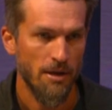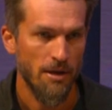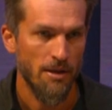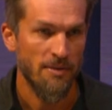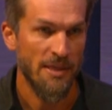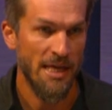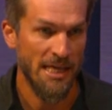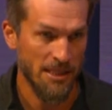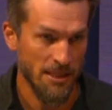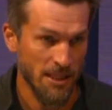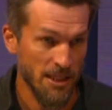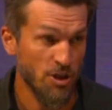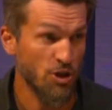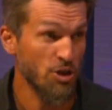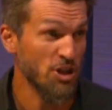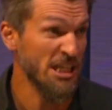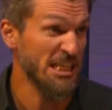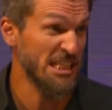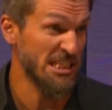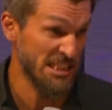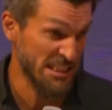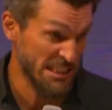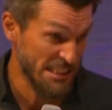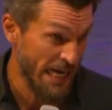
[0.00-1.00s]
They
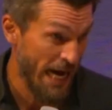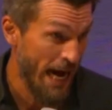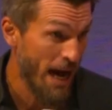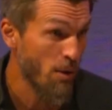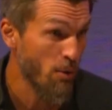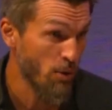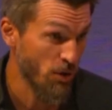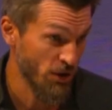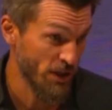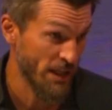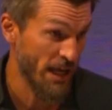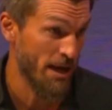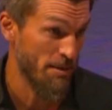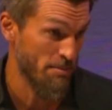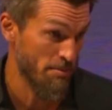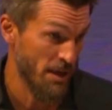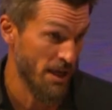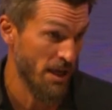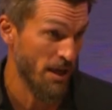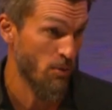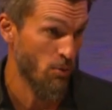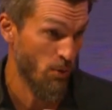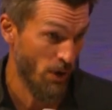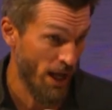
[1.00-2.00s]
literally scowled at
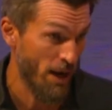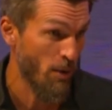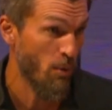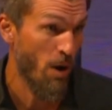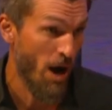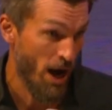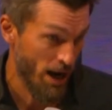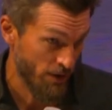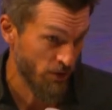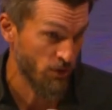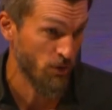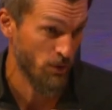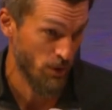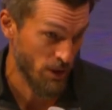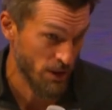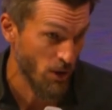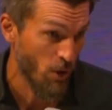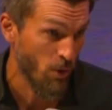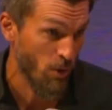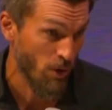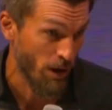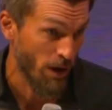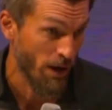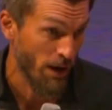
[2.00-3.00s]
me when I walked through the
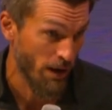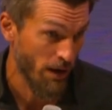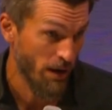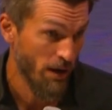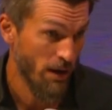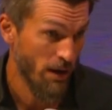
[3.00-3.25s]
door.